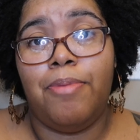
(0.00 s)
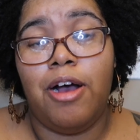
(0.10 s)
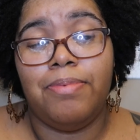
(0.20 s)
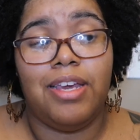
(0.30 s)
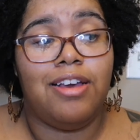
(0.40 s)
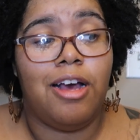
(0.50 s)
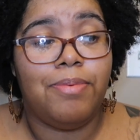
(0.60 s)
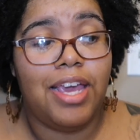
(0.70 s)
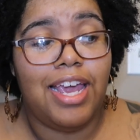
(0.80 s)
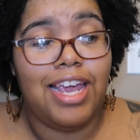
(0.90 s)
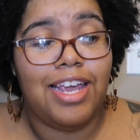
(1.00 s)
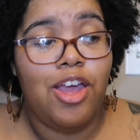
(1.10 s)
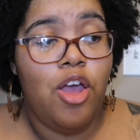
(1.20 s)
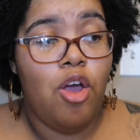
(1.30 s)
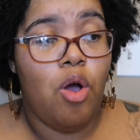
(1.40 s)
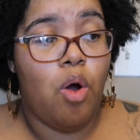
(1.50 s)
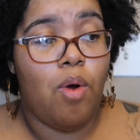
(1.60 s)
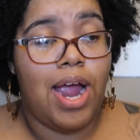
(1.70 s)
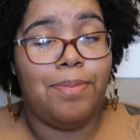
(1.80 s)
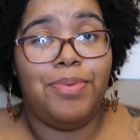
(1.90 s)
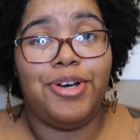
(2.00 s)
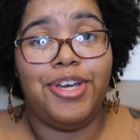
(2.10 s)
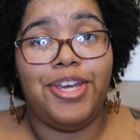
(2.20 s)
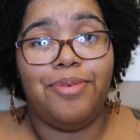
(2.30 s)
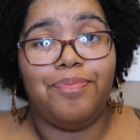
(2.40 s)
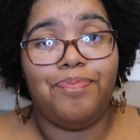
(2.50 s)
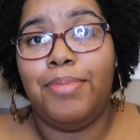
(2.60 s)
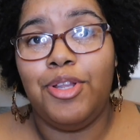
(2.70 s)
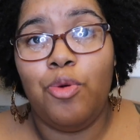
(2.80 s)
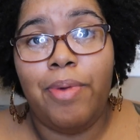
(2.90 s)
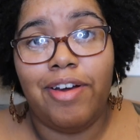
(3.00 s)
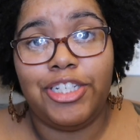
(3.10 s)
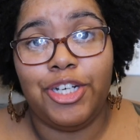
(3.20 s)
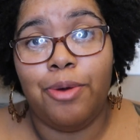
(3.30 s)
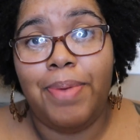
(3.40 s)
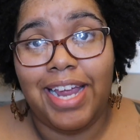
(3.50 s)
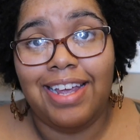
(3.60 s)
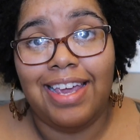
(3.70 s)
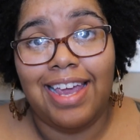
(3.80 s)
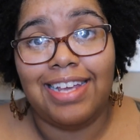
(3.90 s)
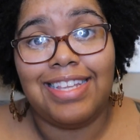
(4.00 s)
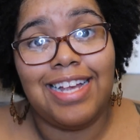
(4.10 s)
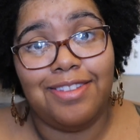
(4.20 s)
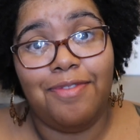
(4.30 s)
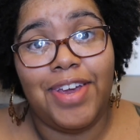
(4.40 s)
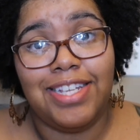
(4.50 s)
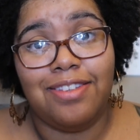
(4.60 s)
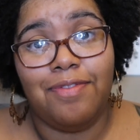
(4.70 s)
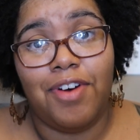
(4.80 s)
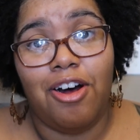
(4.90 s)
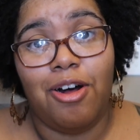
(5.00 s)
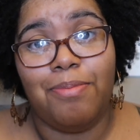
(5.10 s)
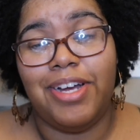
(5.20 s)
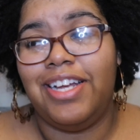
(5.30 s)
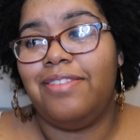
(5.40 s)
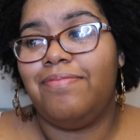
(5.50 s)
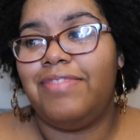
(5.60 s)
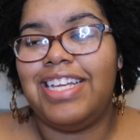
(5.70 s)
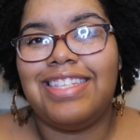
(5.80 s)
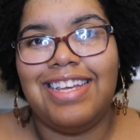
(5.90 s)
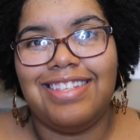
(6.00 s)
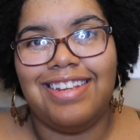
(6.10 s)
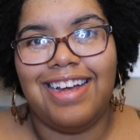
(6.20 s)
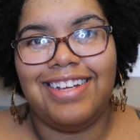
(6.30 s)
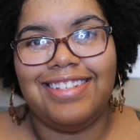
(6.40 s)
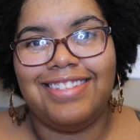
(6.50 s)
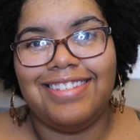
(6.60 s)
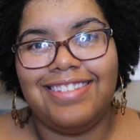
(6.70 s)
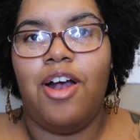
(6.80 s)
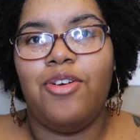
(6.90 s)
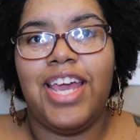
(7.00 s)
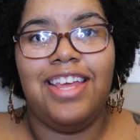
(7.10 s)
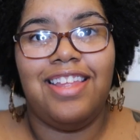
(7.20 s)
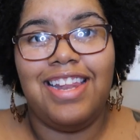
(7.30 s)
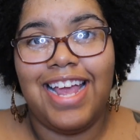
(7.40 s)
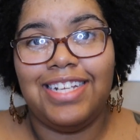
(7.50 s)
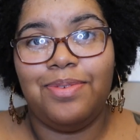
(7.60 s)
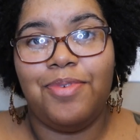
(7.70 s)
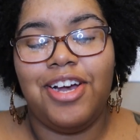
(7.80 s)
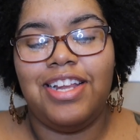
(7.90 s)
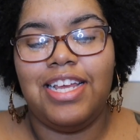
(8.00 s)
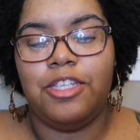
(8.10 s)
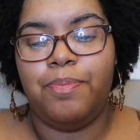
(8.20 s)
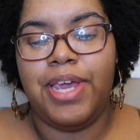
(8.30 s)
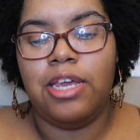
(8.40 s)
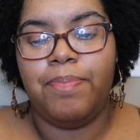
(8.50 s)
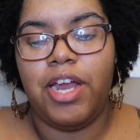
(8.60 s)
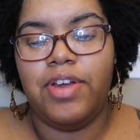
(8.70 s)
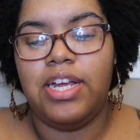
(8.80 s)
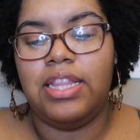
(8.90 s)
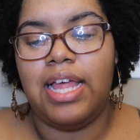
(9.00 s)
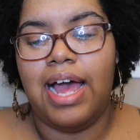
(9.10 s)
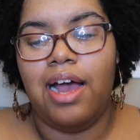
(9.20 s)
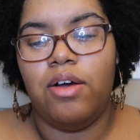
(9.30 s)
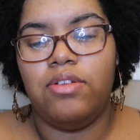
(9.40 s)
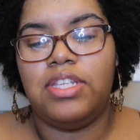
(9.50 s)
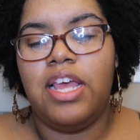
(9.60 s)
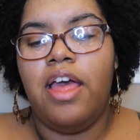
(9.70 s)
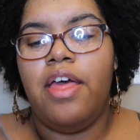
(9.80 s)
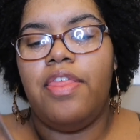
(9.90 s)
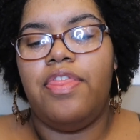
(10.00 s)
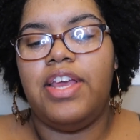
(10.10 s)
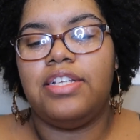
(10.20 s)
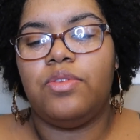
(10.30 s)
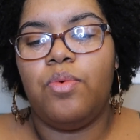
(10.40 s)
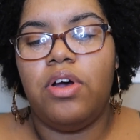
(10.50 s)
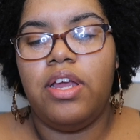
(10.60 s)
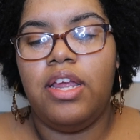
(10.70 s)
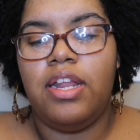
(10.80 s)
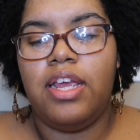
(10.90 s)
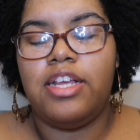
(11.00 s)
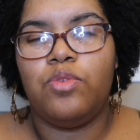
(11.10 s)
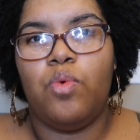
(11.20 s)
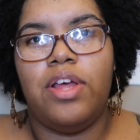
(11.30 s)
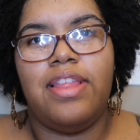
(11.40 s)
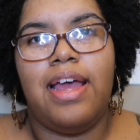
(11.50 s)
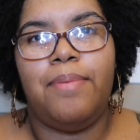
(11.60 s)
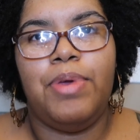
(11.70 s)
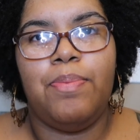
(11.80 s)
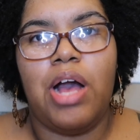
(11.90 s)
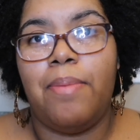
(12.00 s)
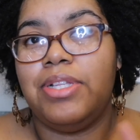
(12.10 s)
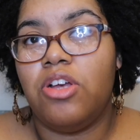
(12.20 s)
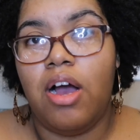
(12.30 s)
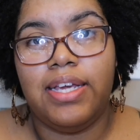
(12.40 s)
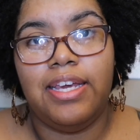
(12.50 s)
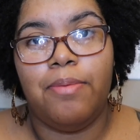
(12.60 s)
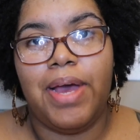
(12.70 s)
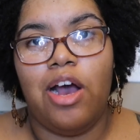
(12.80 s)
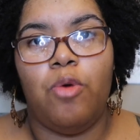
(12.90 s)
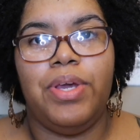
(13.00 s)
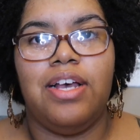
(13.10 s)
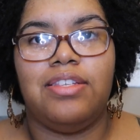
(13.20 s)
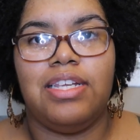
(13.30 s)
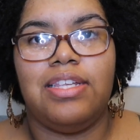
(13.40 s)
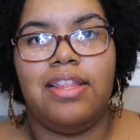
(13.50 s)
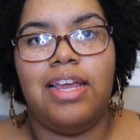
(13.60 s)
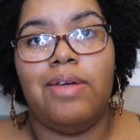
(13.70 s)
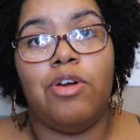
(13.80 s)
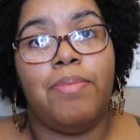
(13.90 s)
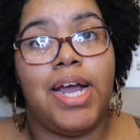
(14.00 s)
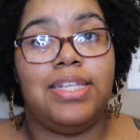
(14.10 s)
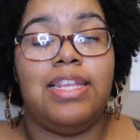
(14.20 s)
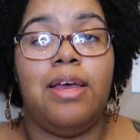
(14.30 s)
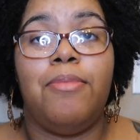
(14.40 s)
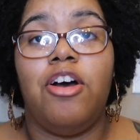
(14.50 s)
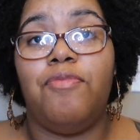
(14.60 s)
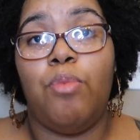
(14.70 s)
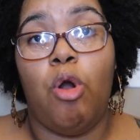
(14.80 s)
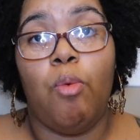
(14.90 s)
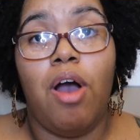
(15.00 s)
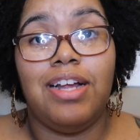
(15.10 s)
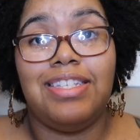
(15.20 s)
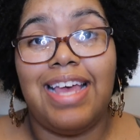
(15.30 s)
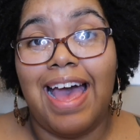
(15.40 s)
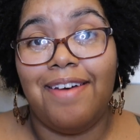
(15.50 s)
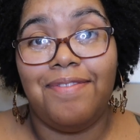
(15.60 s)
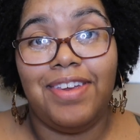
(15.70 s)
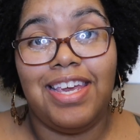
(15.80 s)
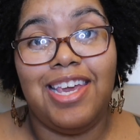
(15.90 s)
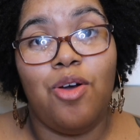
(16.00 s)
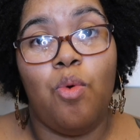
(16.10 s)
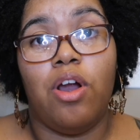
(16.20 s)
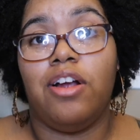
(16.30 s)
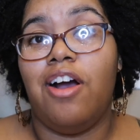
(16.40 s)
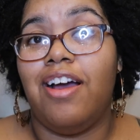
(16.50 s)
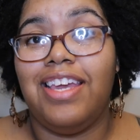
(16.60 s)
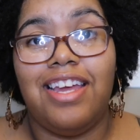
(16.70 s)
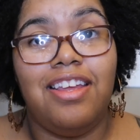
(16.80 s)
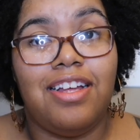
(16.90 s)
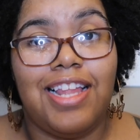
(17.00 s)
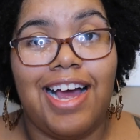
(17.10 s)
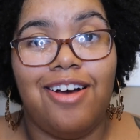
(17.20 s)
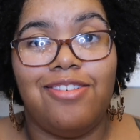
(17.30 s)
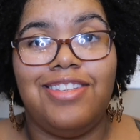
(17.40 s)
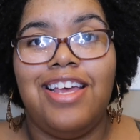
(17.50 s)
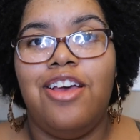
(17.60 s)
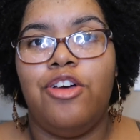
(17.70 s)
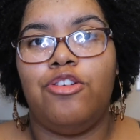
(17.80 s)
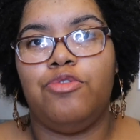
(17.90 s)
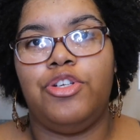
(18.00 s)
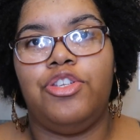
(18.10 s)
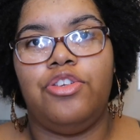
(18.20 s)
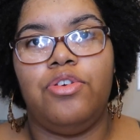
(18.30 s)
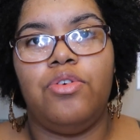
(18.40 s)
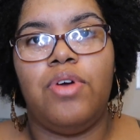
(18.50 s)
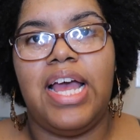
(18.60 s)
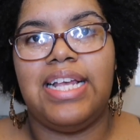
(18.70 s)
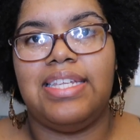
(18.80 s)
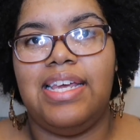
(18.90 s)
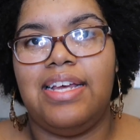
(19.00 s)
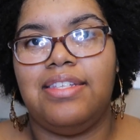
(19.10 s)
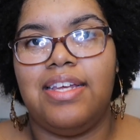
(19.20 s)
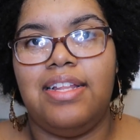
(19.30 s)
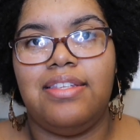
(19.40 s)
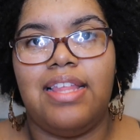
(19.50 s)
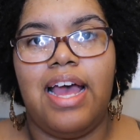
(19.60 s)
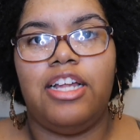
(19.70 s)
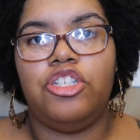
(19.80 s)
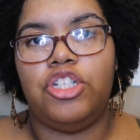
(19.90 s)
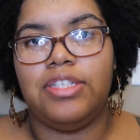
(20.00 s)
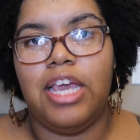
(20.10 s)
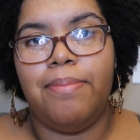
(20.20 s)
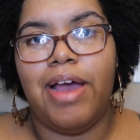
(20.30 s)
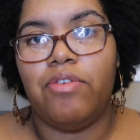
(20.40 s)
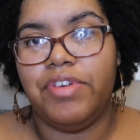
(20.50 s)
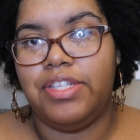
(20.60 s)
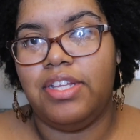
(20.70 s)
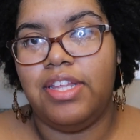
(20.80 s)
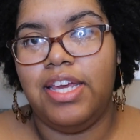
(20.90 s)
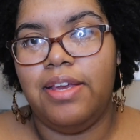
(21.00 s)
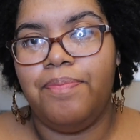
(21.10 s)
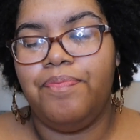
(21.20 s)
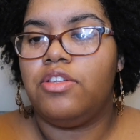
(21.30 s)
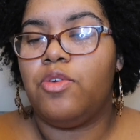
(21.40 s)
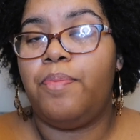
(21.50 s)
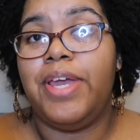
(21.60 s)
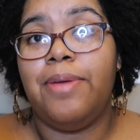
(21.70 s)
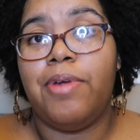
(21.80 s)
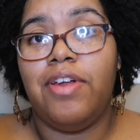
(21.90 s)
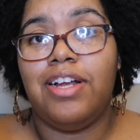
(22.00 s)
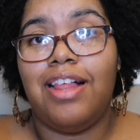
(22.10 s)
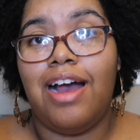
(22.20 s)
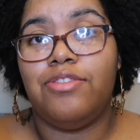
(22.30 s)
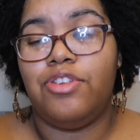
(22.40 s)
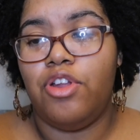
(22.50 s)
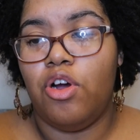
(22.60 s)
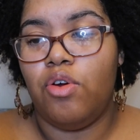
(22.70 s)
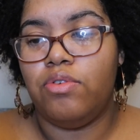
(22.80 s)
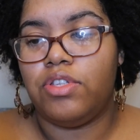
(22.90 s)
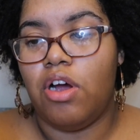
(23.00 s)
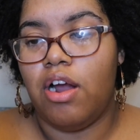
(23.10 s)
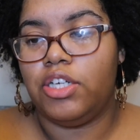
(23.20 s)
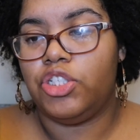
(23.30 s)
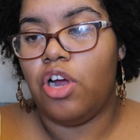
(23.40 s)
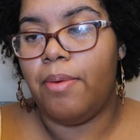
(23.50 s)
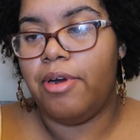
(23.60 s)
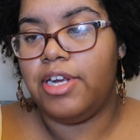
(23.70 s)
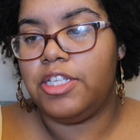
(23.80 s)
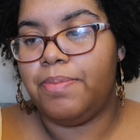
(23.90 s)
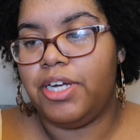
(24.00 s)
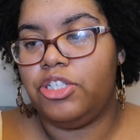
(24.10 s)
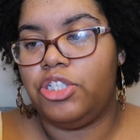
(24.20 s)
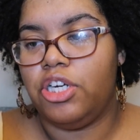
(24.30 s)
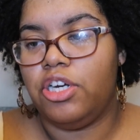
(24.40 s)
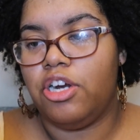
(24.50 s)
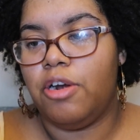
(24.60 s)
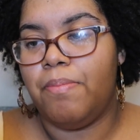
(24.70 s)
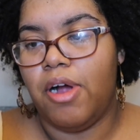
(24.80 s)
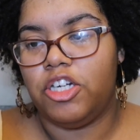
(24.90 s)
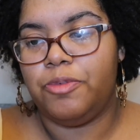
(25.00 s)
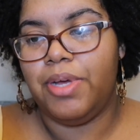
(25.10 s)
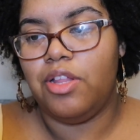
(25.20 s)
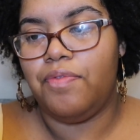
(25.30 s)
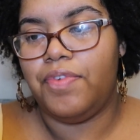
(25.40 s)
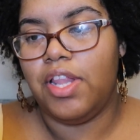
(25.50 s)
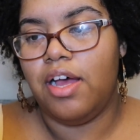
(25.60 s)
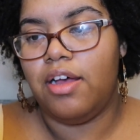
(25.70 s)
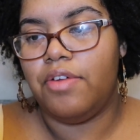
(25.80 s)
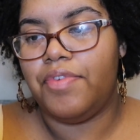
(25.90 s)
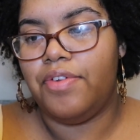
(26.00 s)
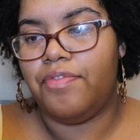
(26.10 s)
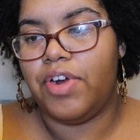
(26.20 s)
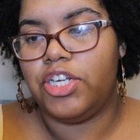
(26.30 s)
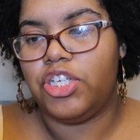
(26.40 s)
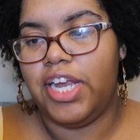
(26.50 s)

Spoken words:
Pumpkin Cupcake, or I'd put Blueberry Sugar Pancakes as the face of fall, but this is nice. Okay, the next one is Pinkberry Clouds. This one is one that people have been talking about because they said that it reminds them of Boardwalk Taffy or Cotton Candy Clouds. Those are two SAS scents that just came out recently. So Pinkberry Clouds notes are strawberry sponge sugar, marshmallow fluff, and fresh